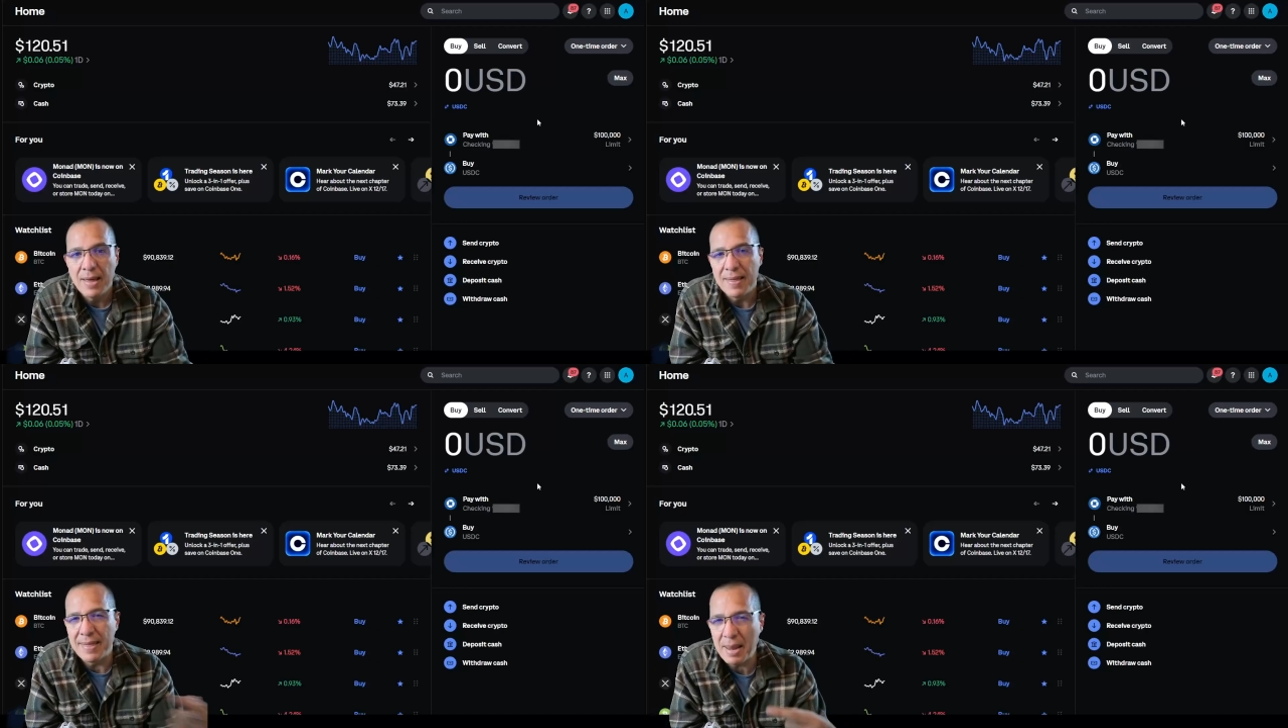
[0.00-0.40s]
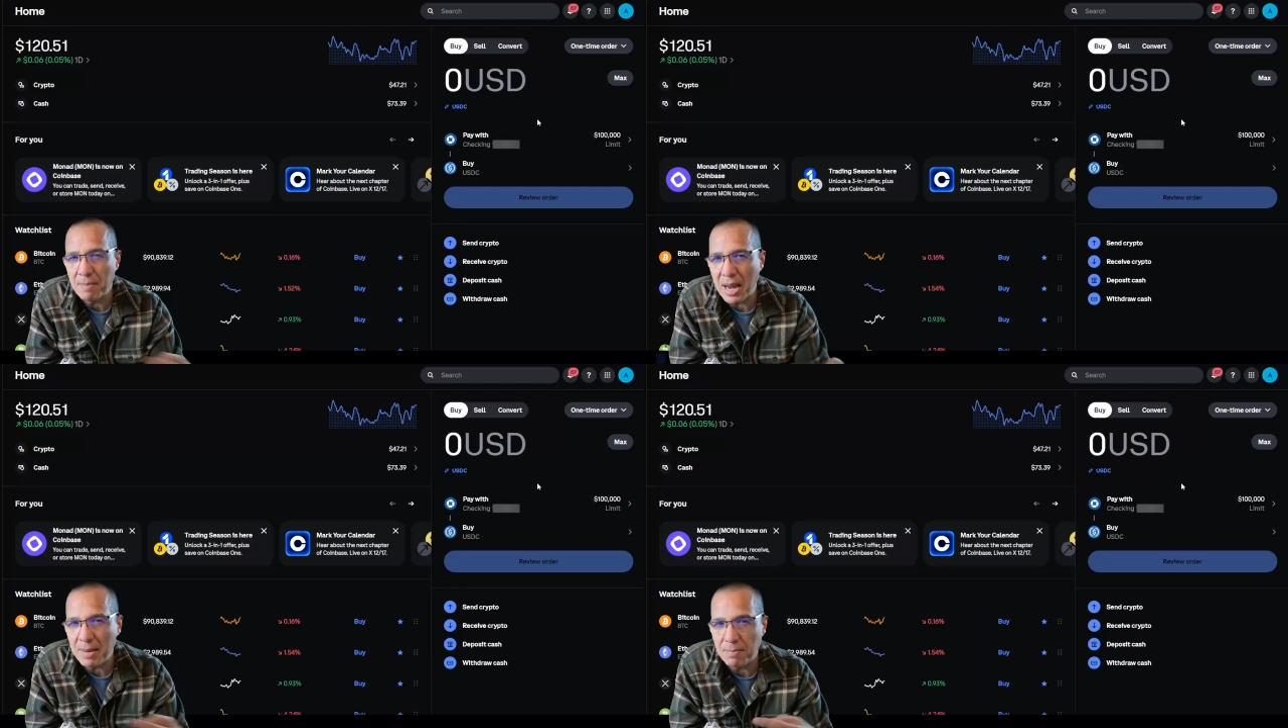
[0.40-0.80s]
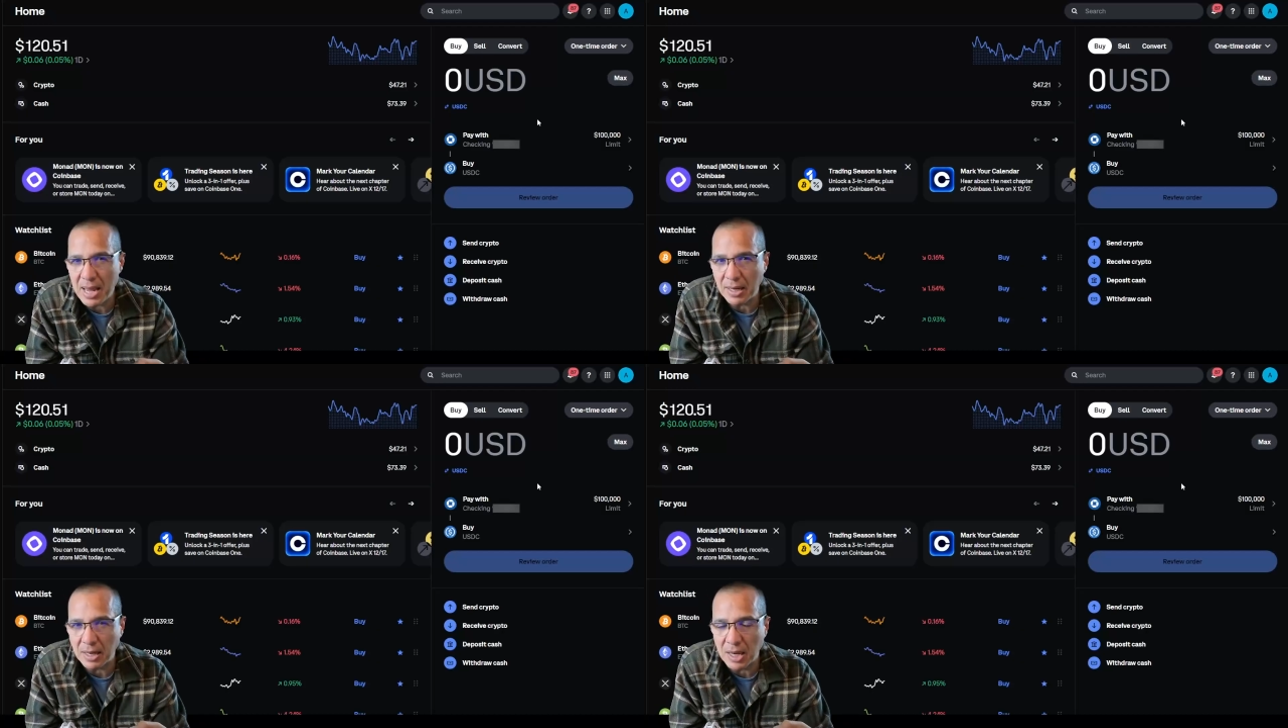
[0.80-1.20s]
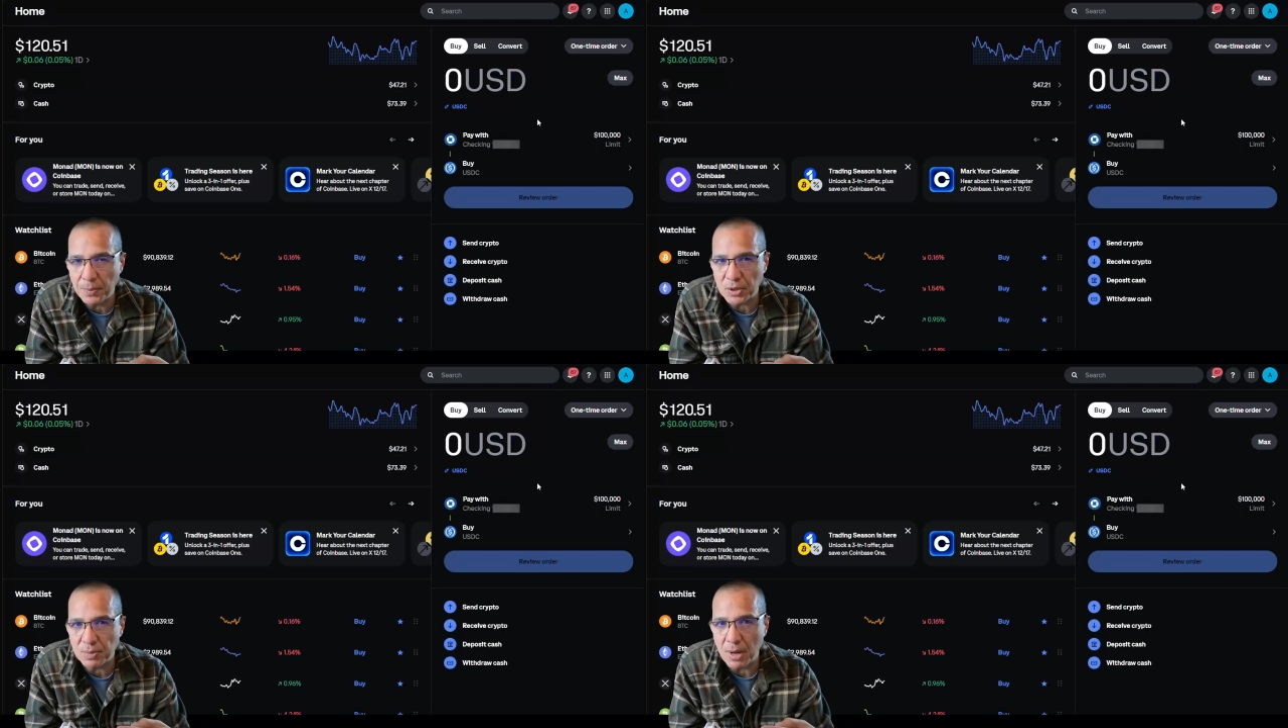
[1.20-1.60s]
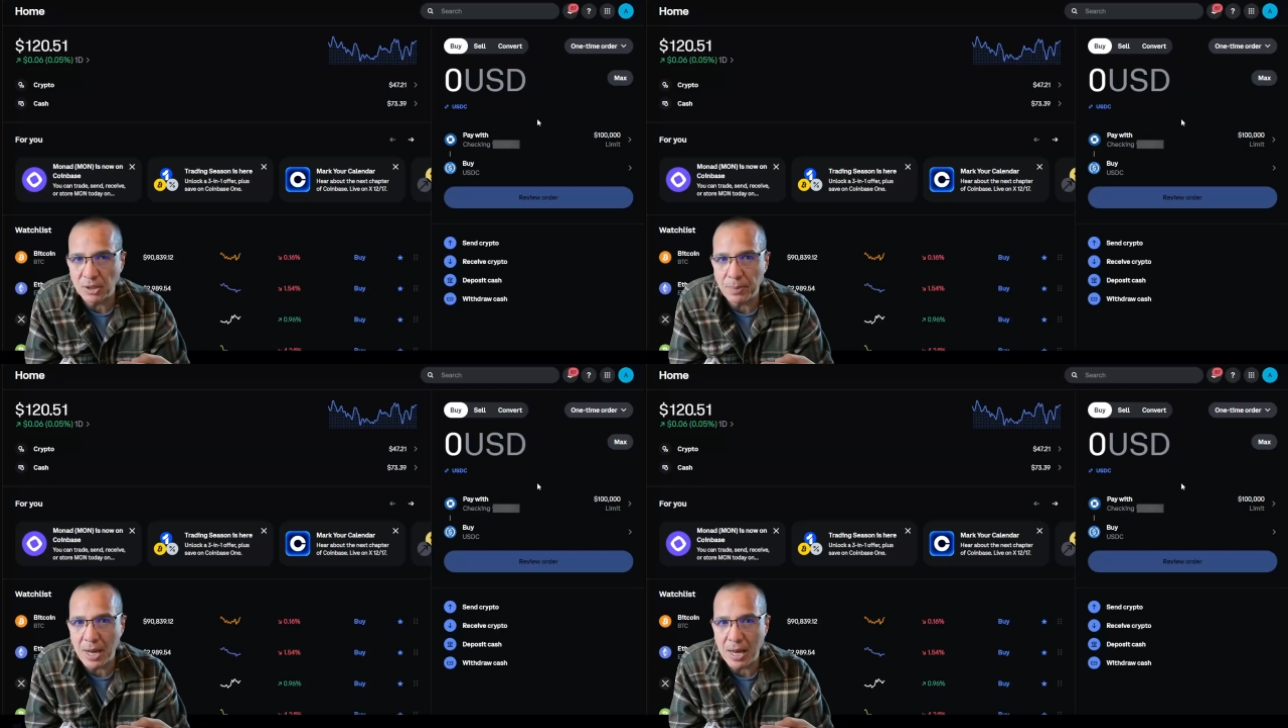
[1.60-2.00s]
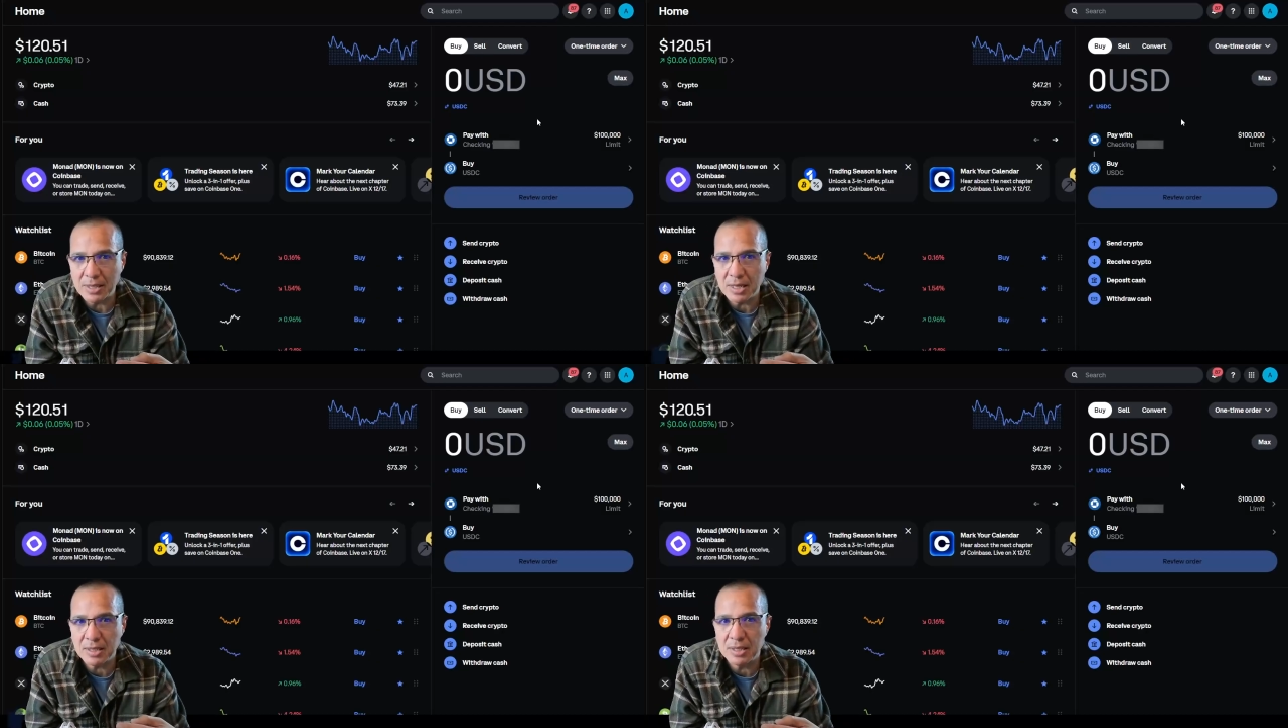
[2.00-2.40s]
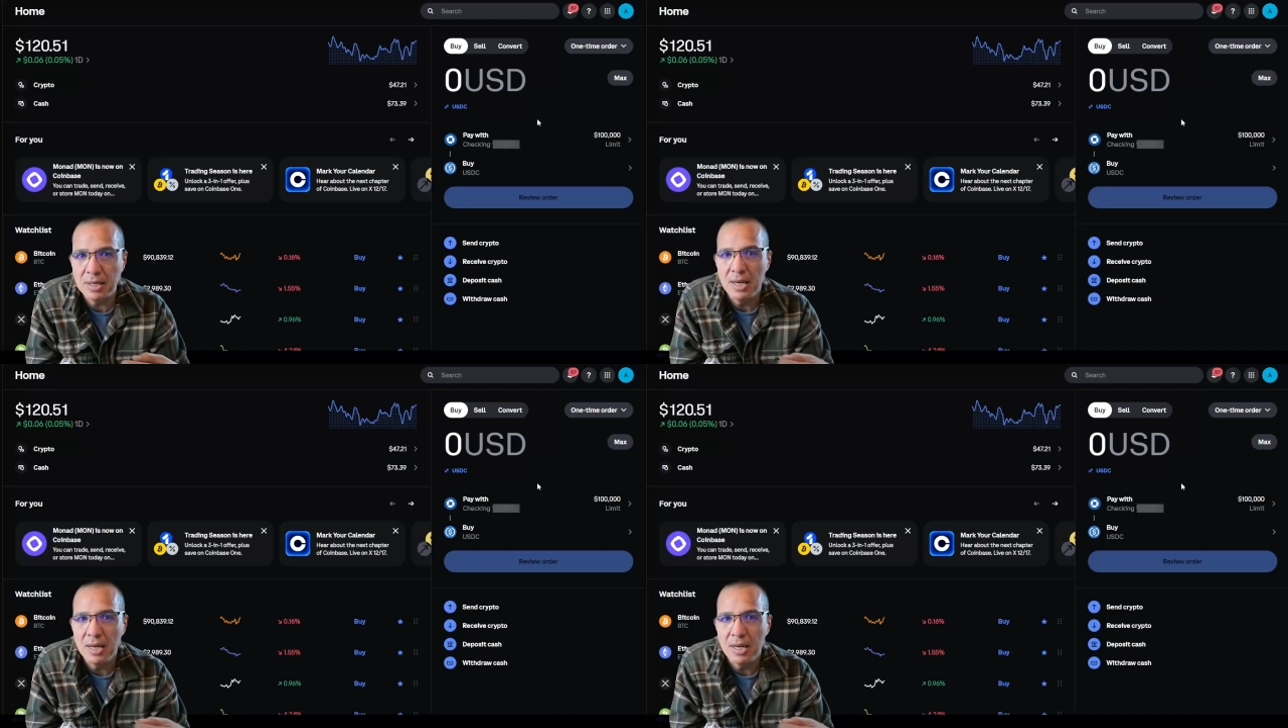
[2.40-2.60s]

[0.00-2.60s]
they might make a couple small deposits,